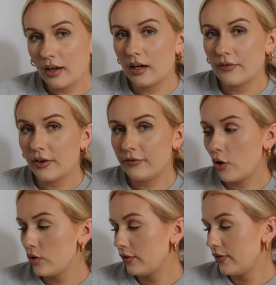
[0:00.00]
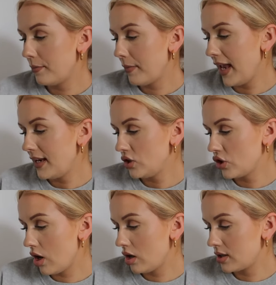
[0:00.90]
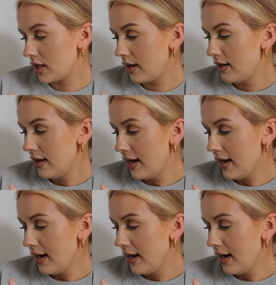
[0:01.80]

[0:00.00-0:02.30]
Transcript: I love the font of the Penn Charter